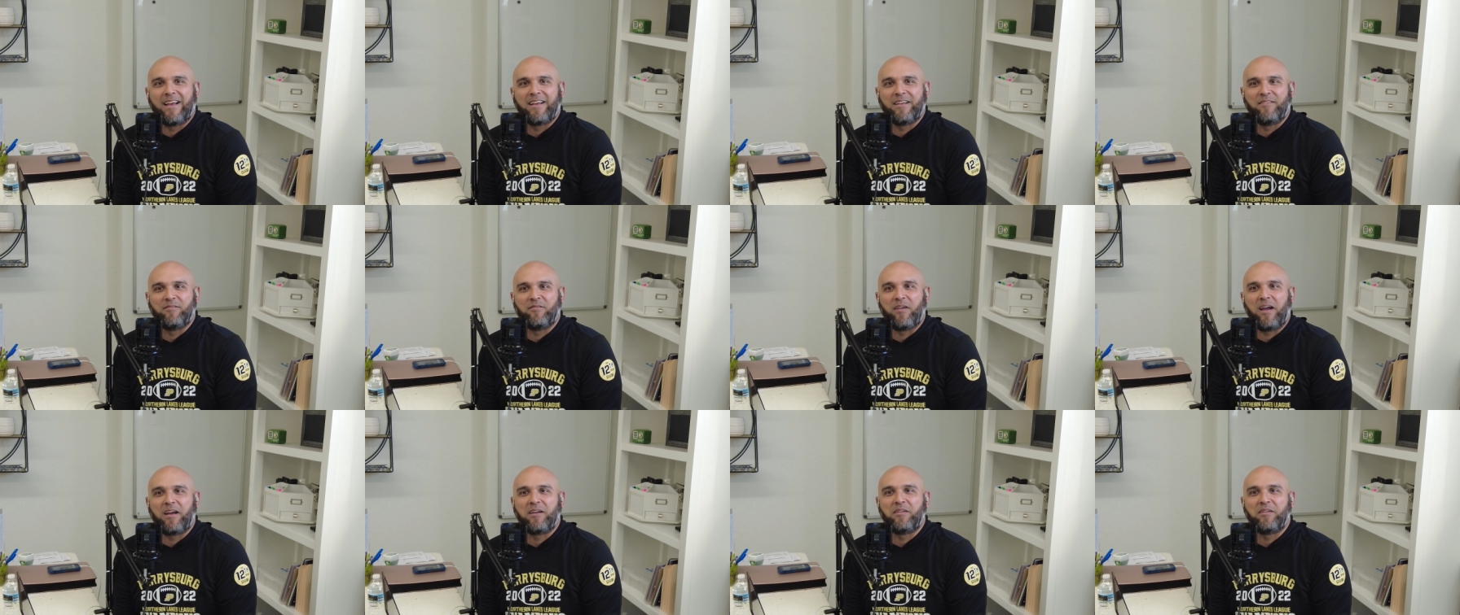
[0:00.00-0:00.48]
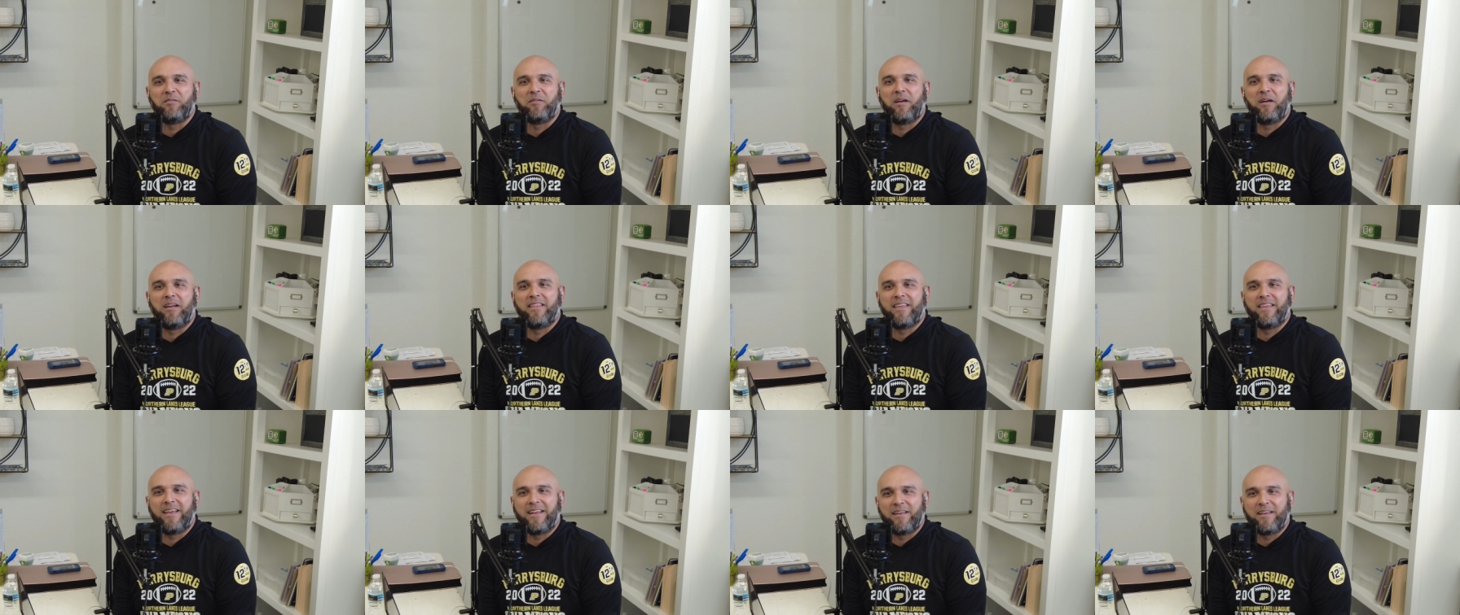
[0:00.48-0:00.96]
if I could do
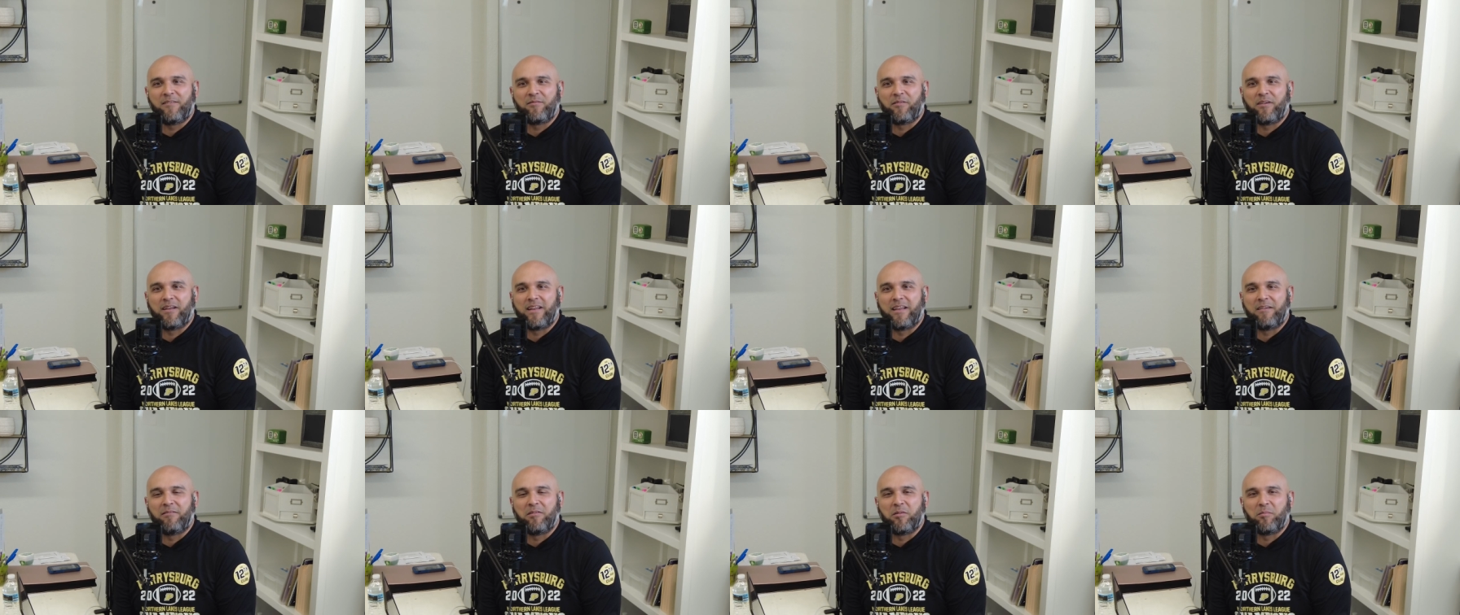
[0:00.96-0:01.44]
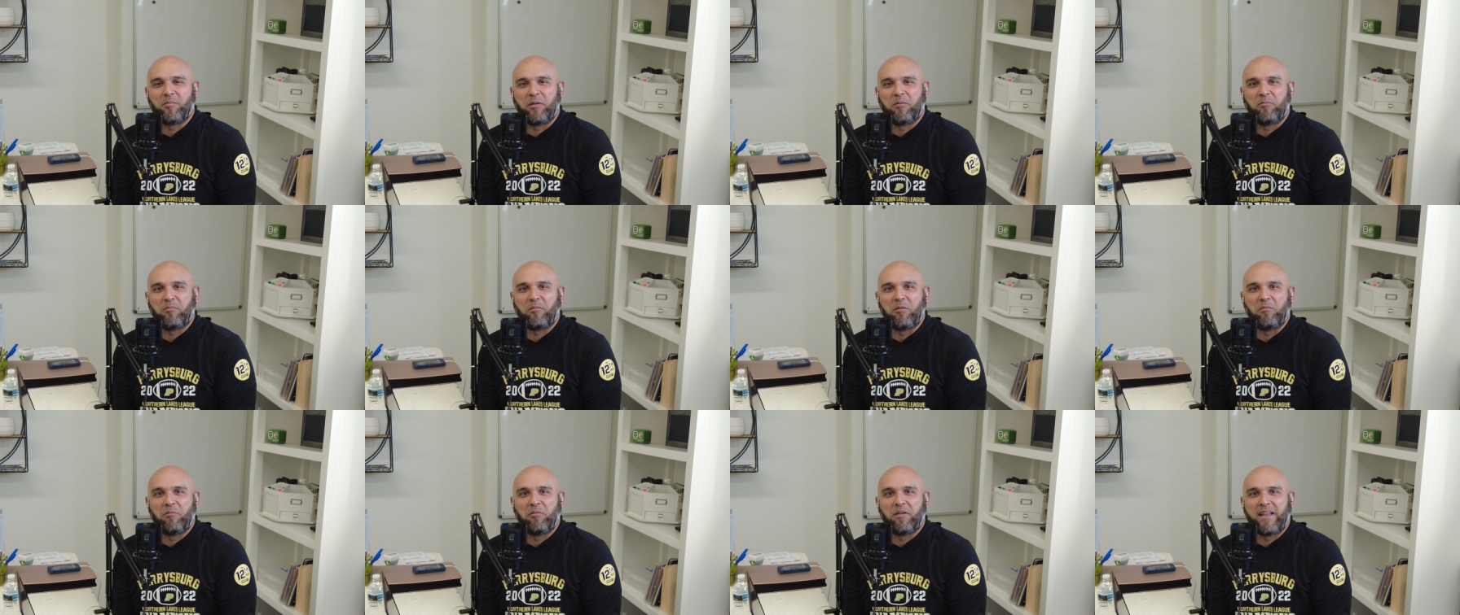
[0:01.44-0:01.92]
anything different, it would have
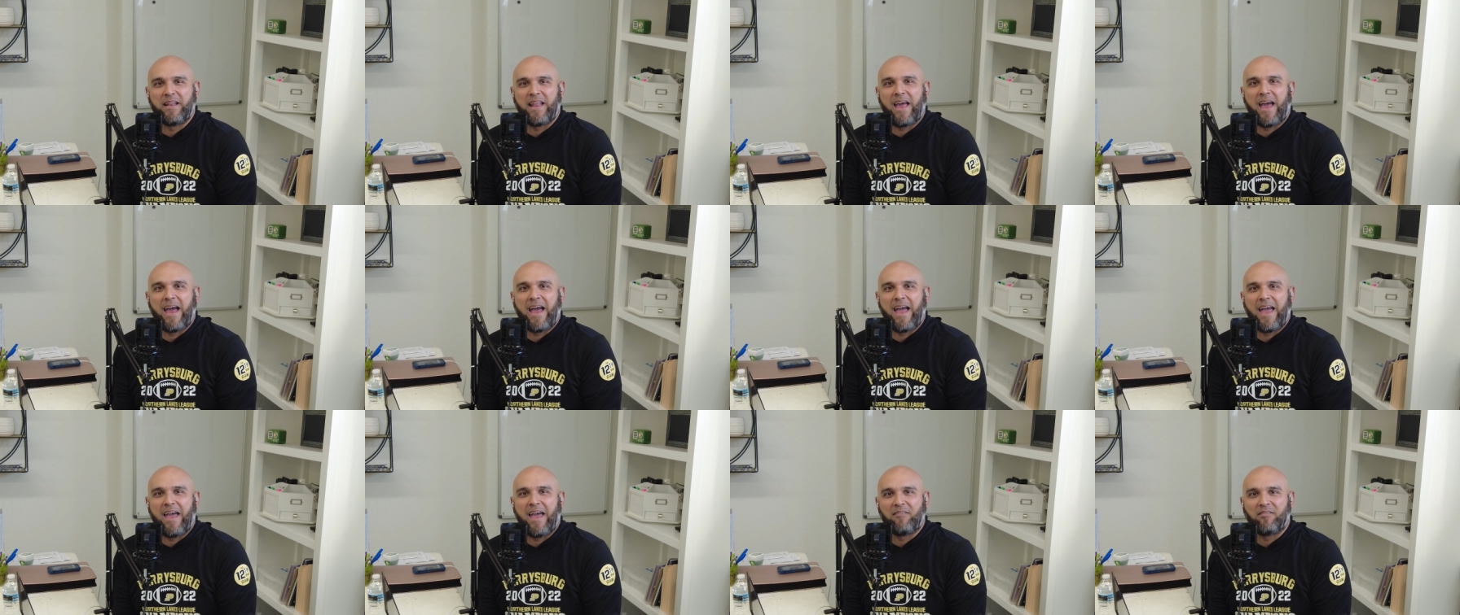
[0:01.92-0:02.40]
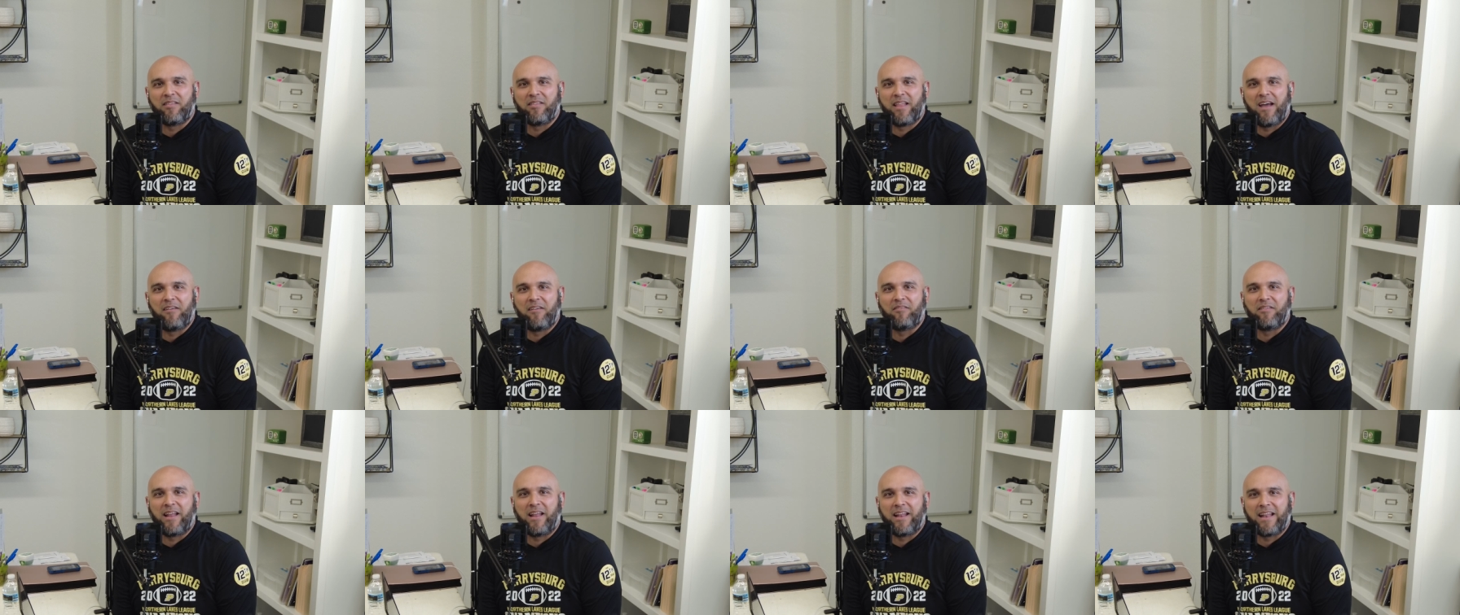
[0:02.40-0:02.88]
been, we would not have
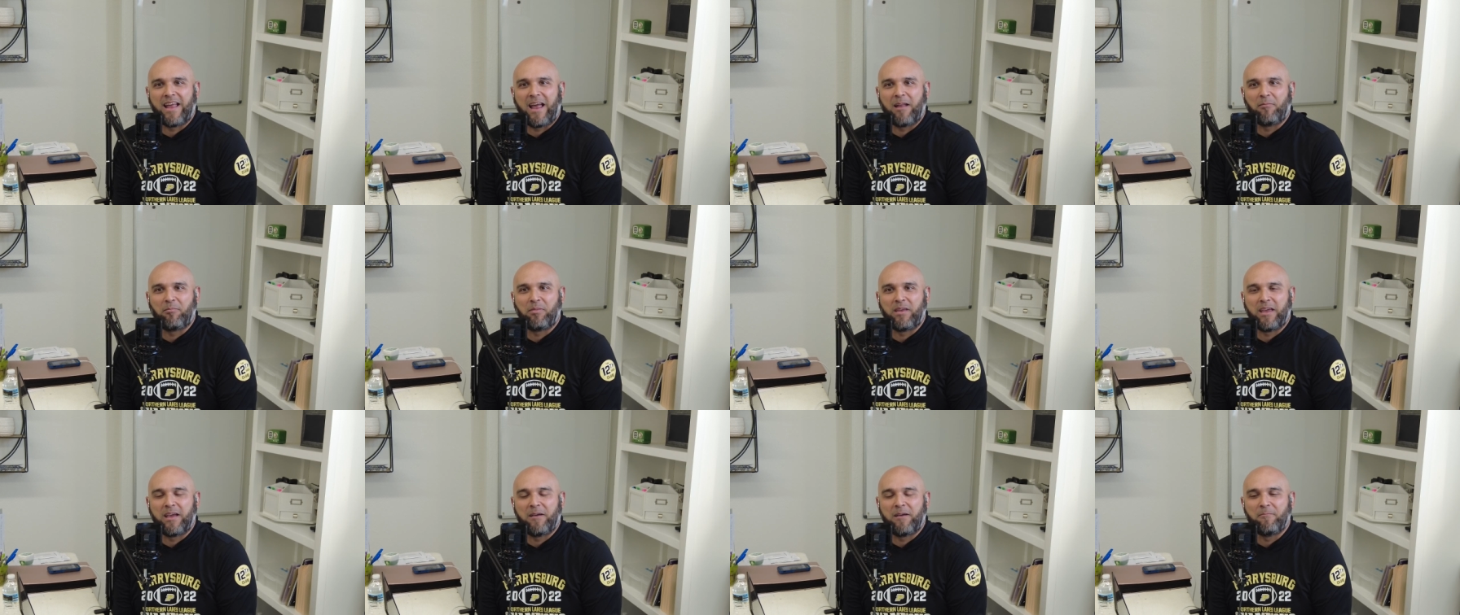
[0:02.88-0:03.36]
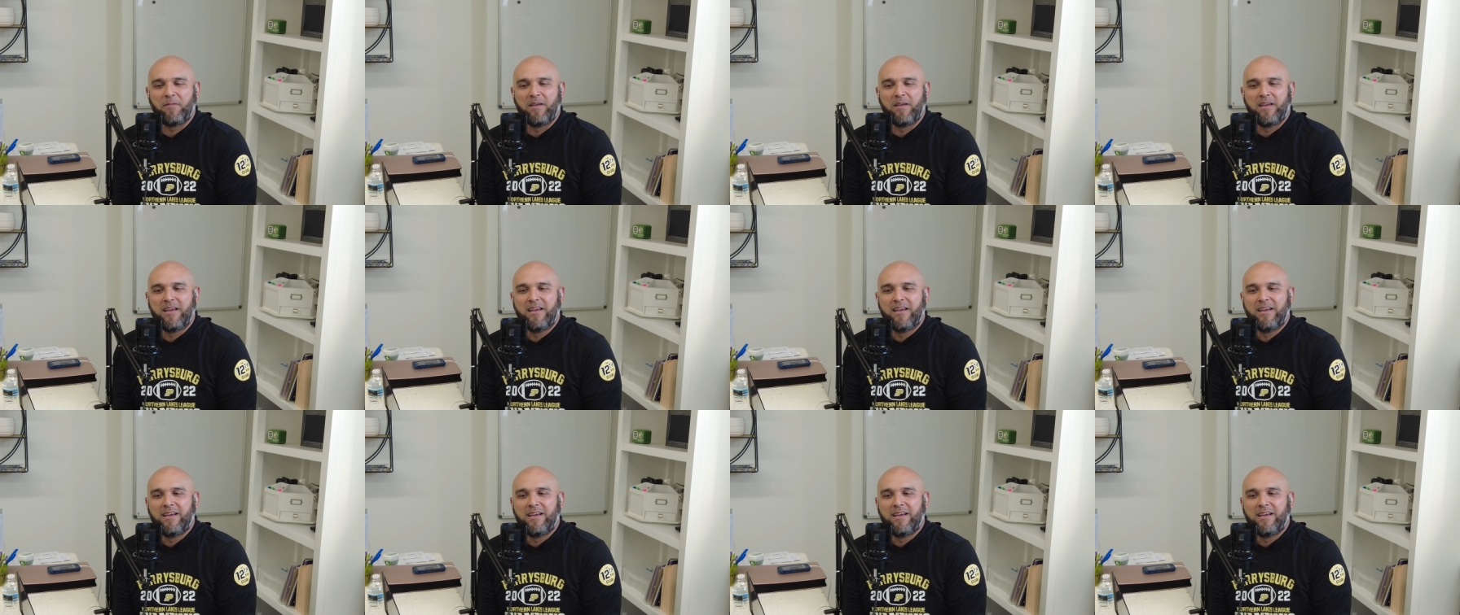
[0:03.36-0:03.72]
left at nine P M